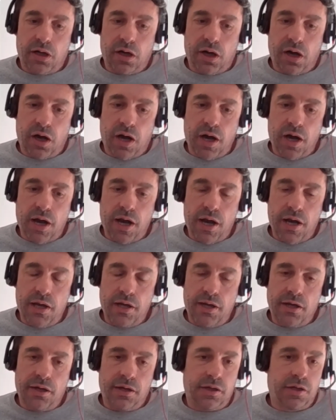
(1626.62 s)

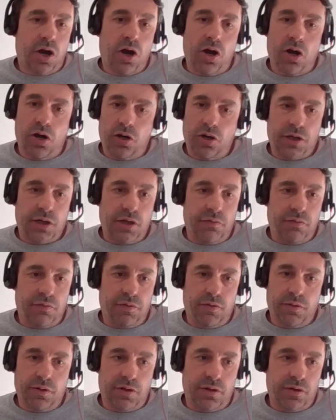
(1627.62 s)
I can't give you an
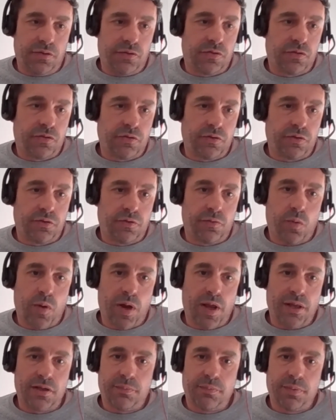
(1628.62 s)
answer of when
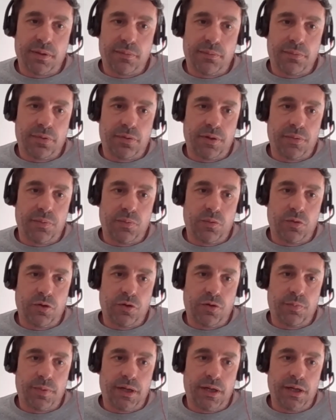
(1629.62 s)
the tipping point would
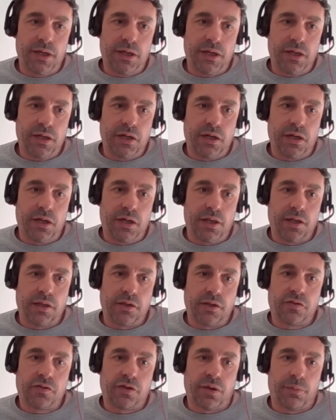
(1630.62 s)
be. I think
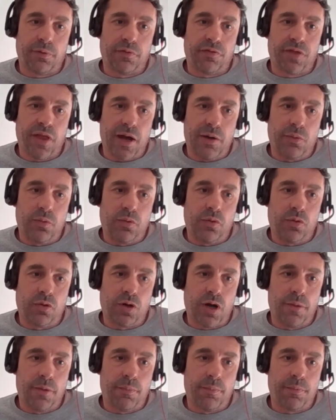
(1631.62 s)
some of that will
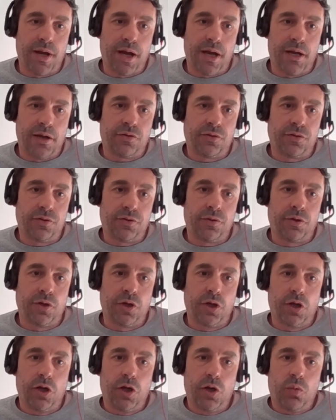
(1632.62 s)
come down to
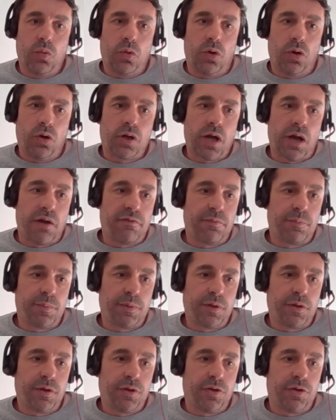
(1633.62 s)
what
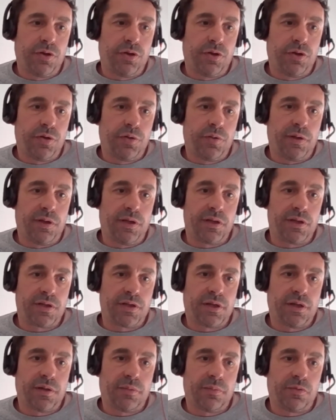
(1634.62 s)
government do in
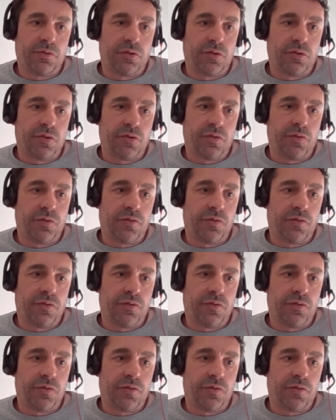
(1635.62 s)
terms of